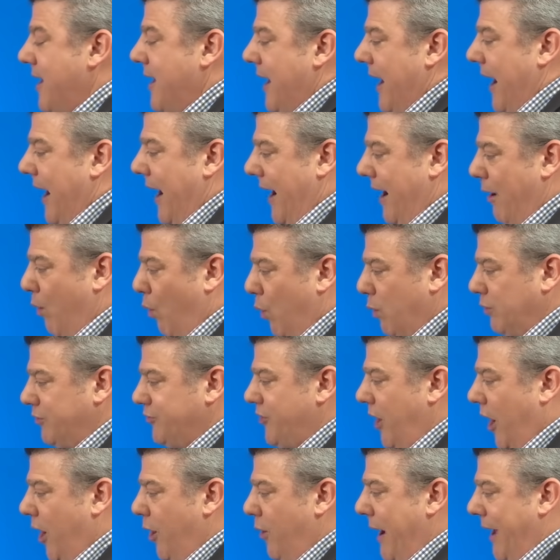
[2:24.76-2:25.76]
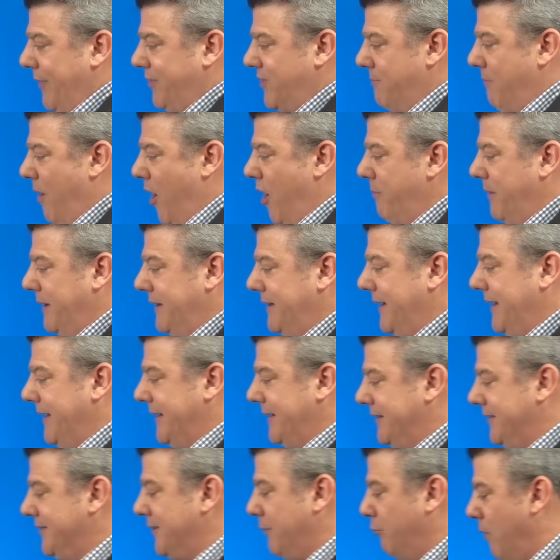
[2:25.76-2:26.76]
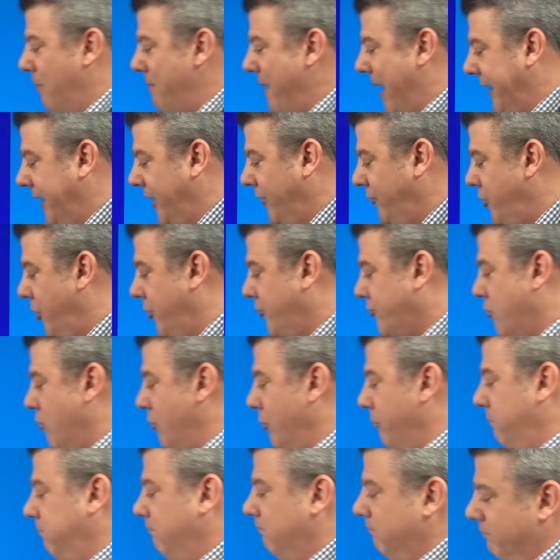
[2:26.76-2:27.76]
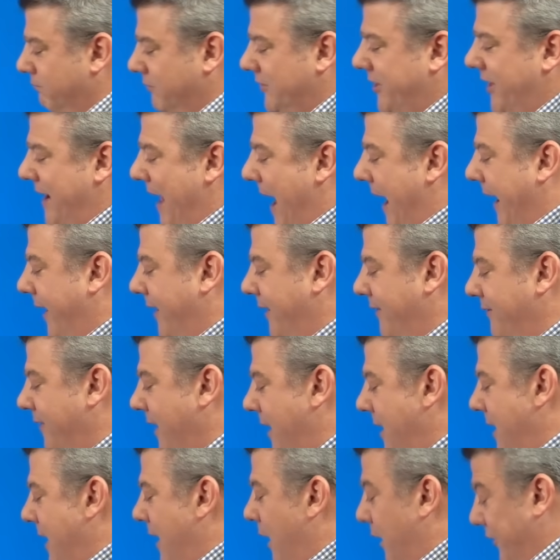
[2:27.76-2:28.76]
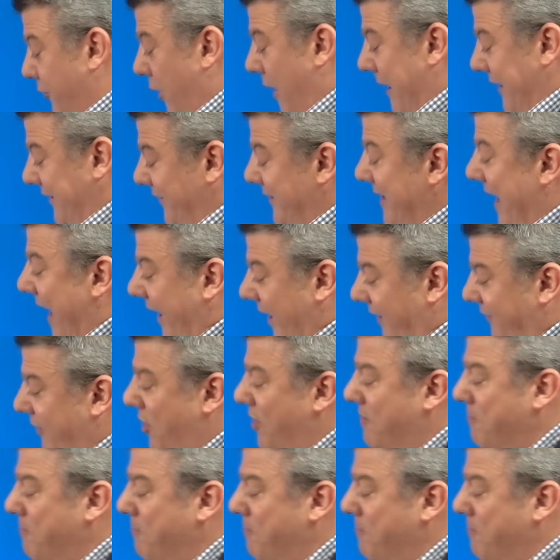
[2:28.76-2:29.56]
Also at the moment, it is remaining neutral to negative. Oh, sorry, it's negative at the